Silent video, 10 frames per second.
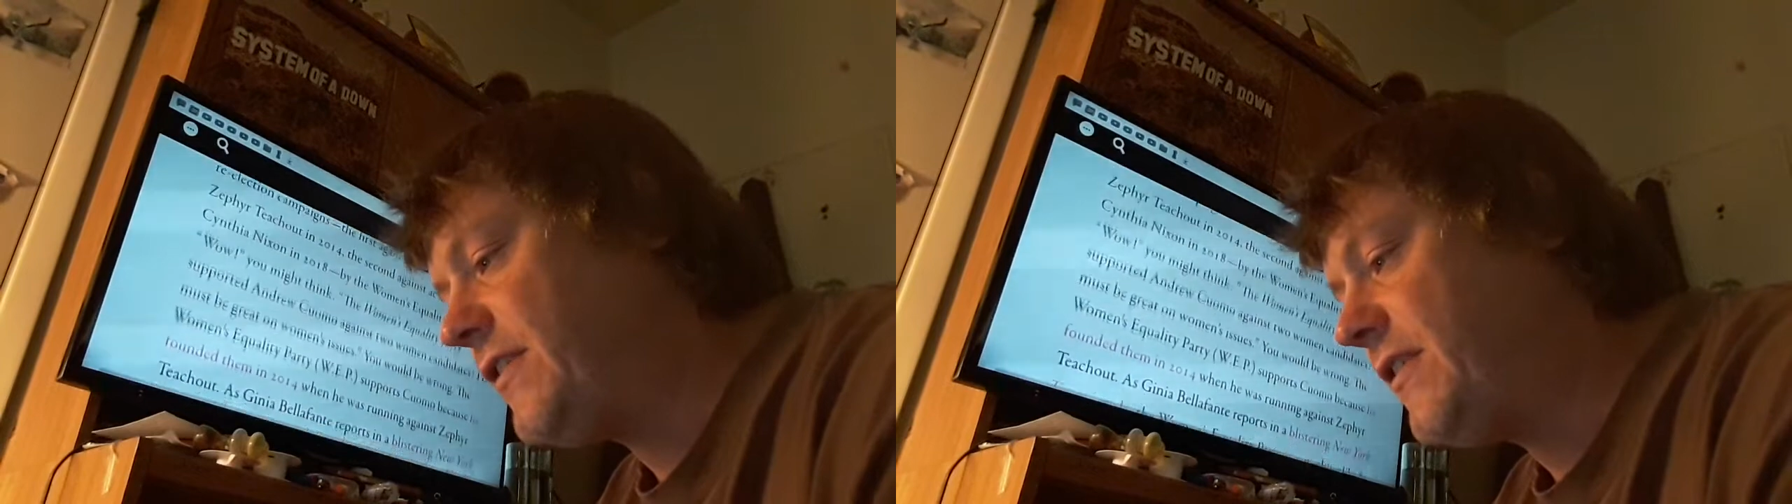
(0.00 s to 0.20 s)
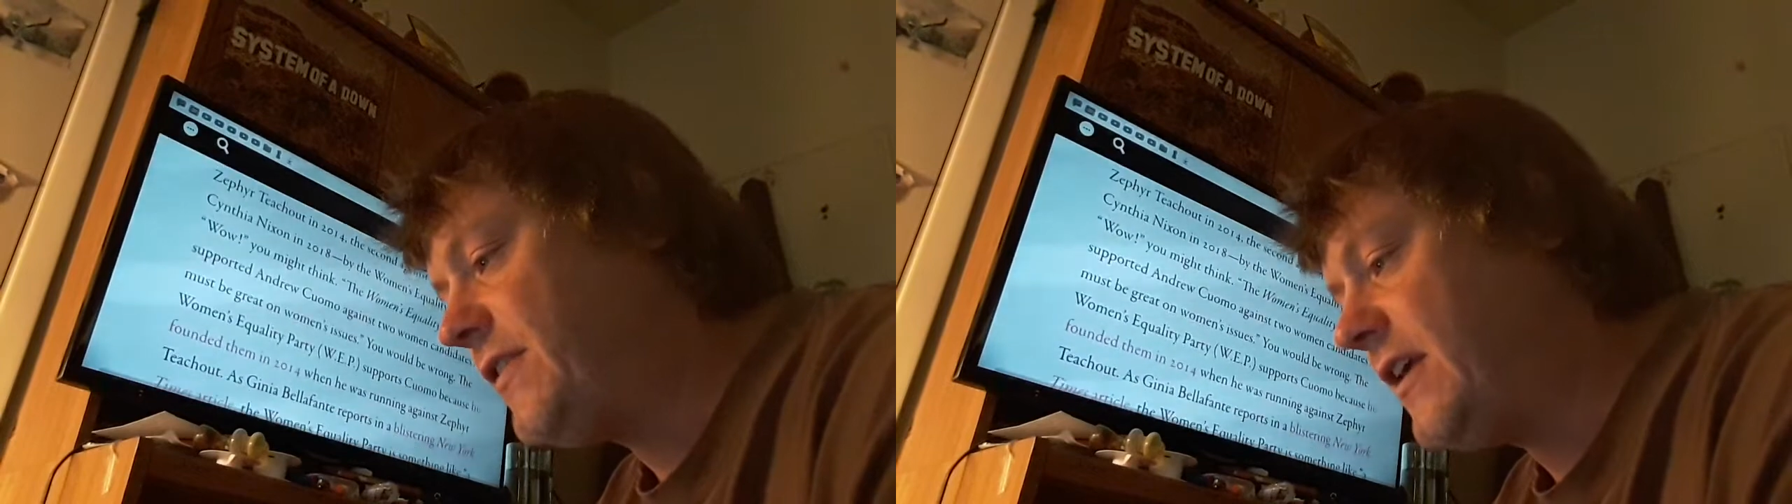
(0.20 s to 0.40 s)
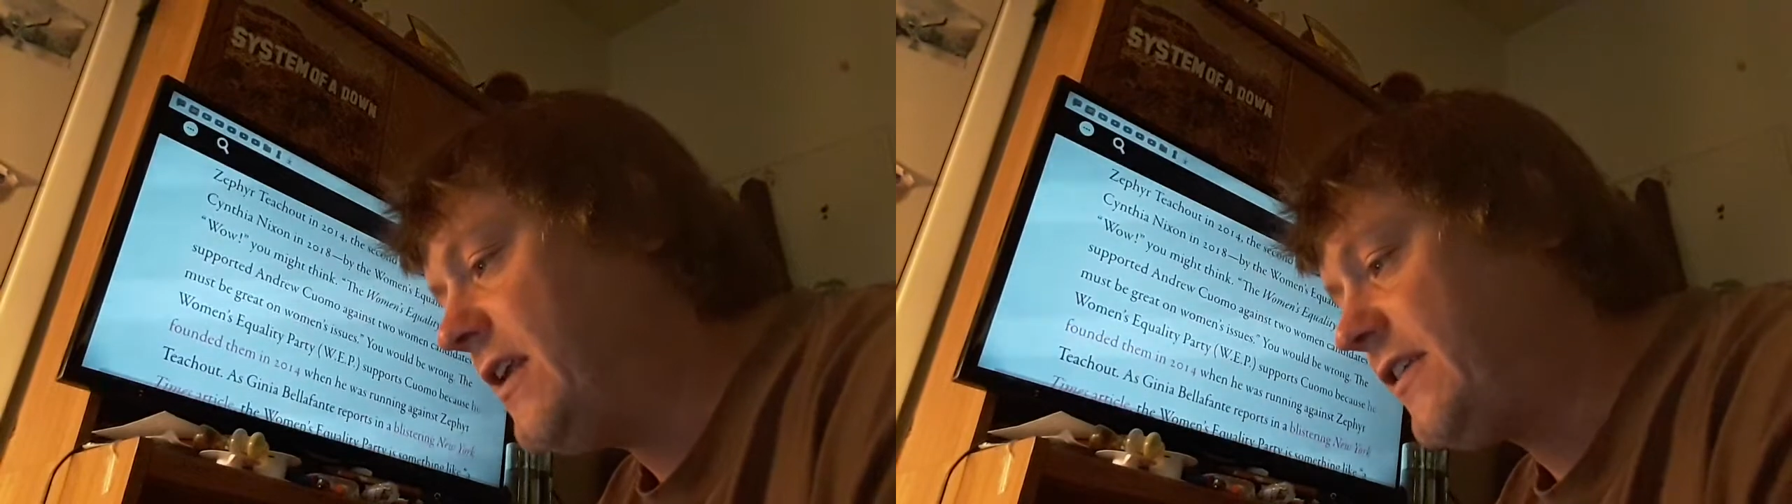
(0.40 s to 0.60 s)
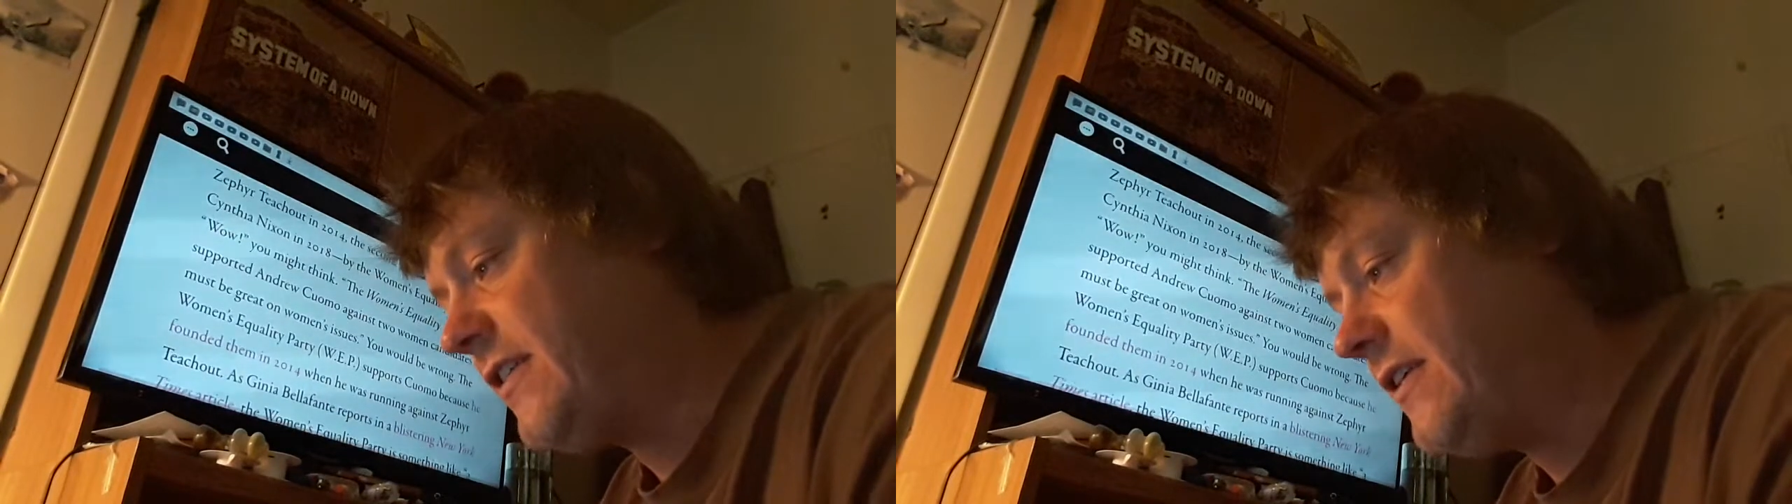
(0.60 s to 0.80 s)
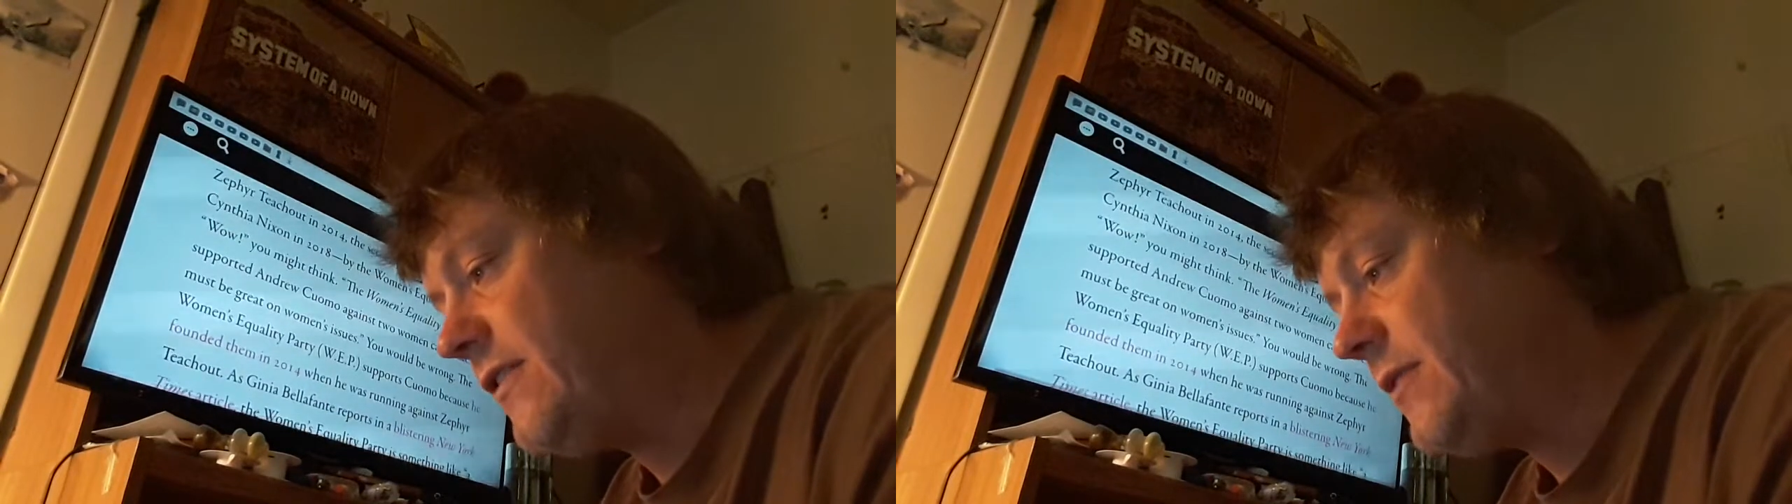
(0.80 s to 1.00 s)
Cynthia
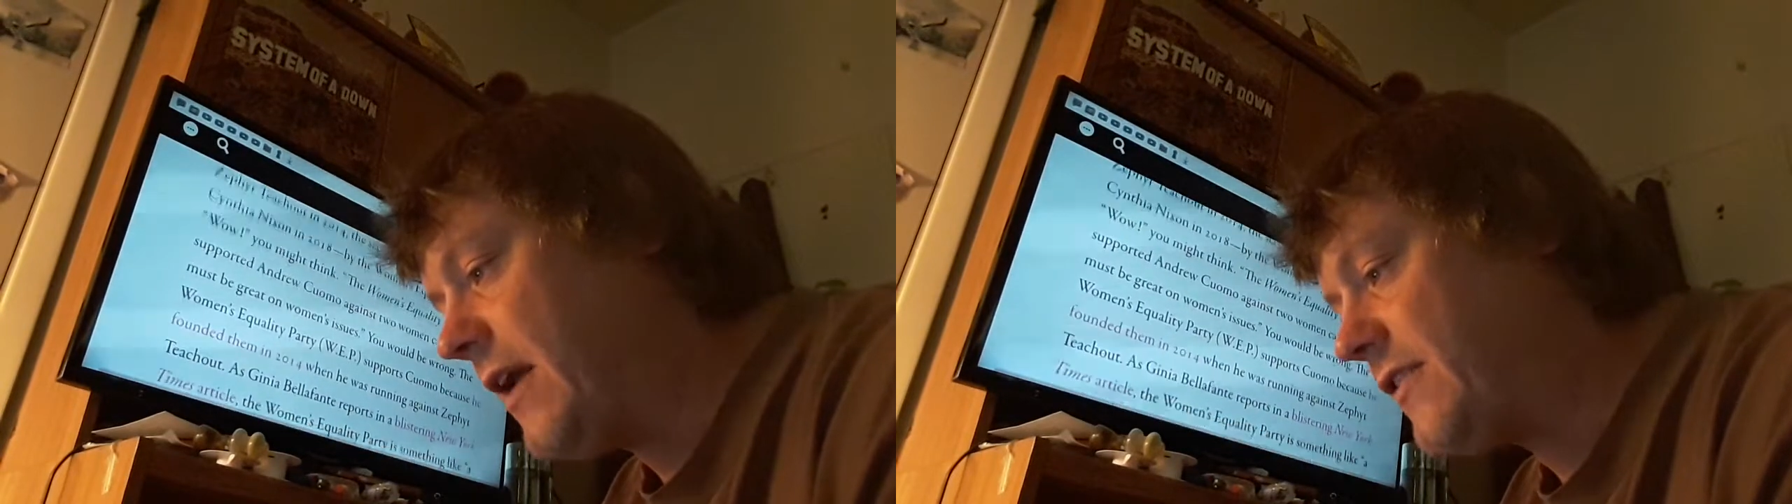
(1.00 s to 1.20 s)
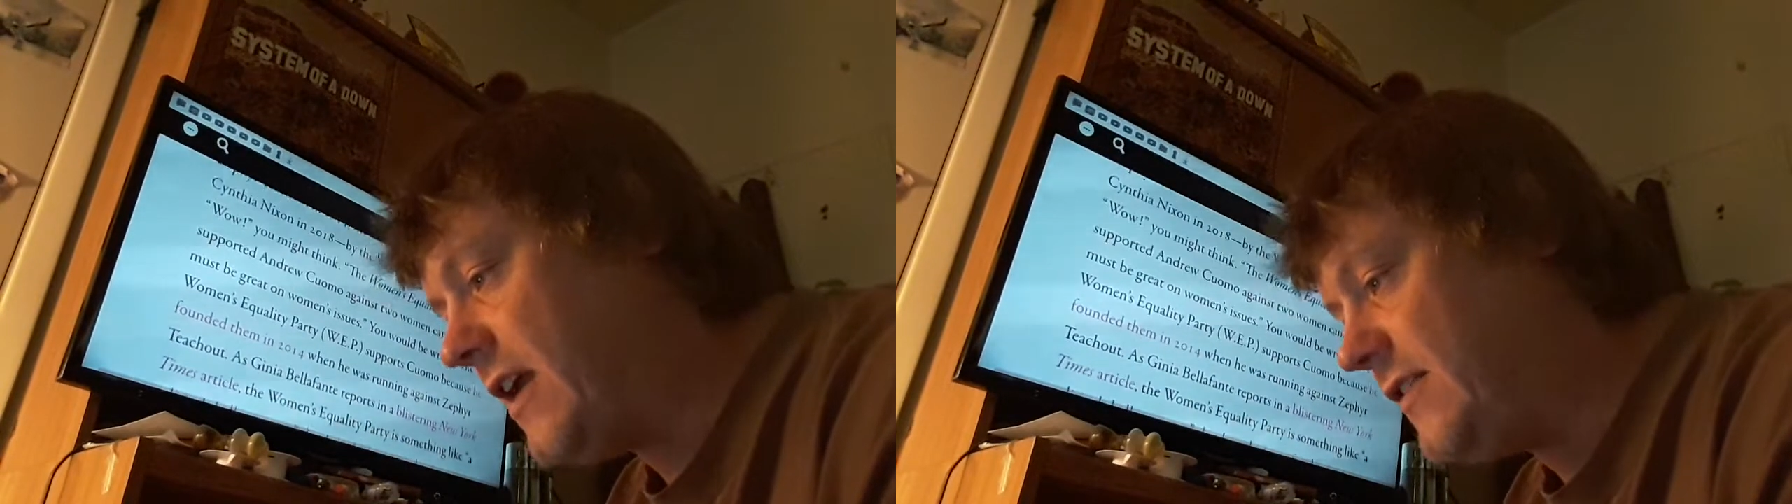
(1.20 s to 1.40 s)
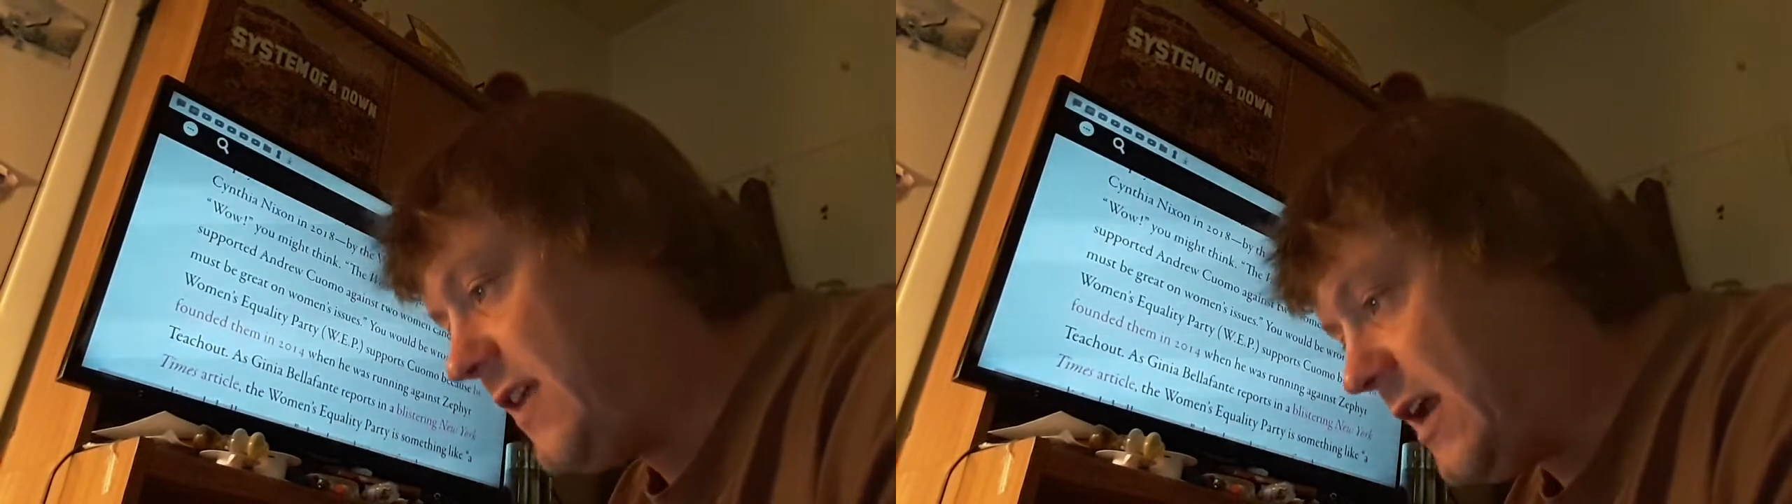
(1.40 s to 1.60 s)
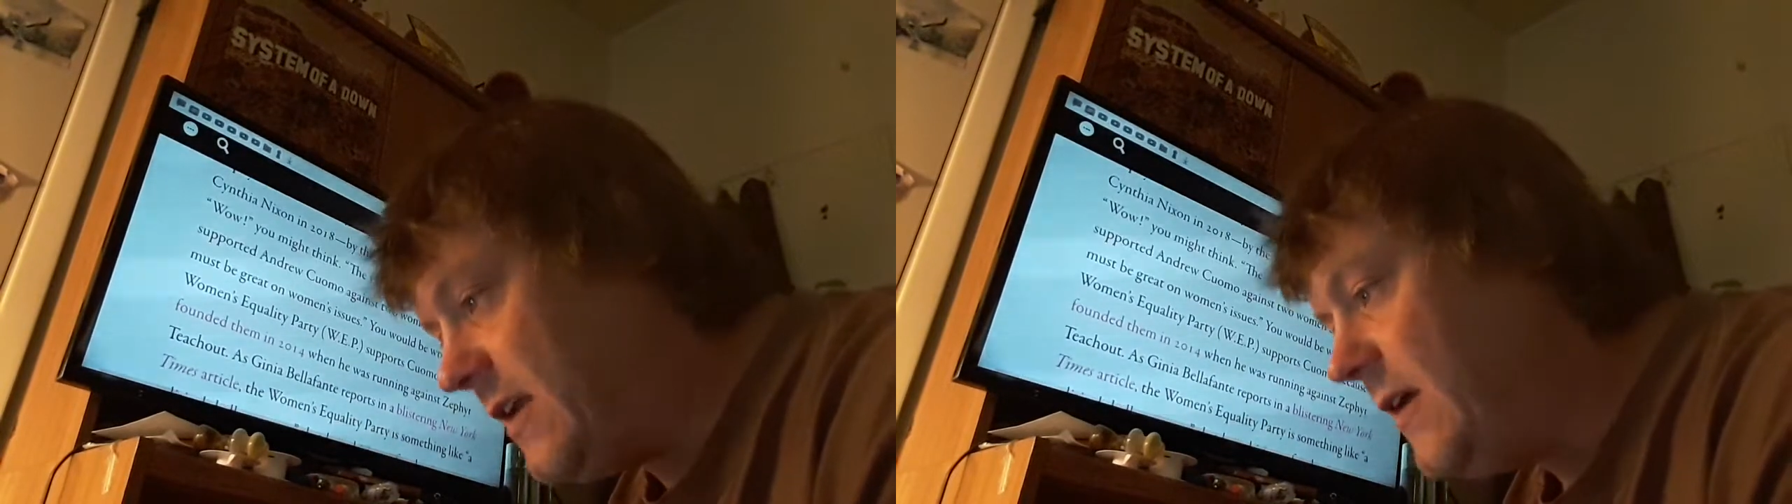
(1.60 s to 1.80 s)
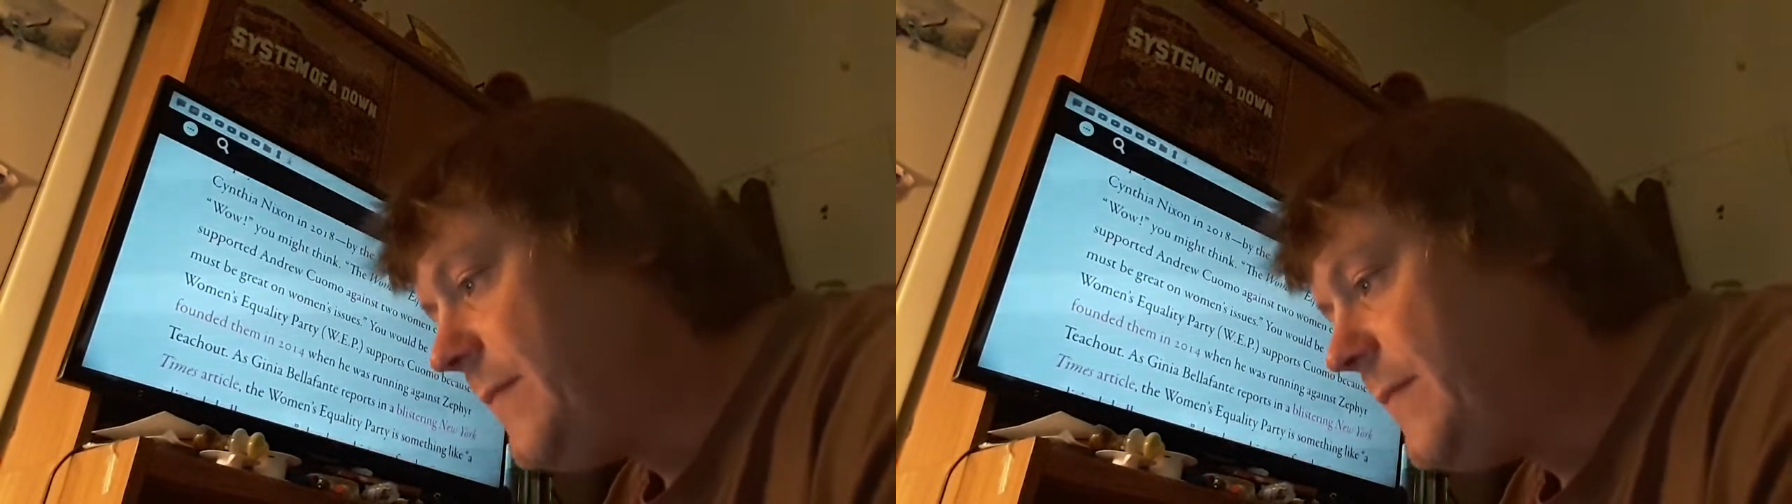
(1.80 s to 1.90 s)
Nixon in 2018,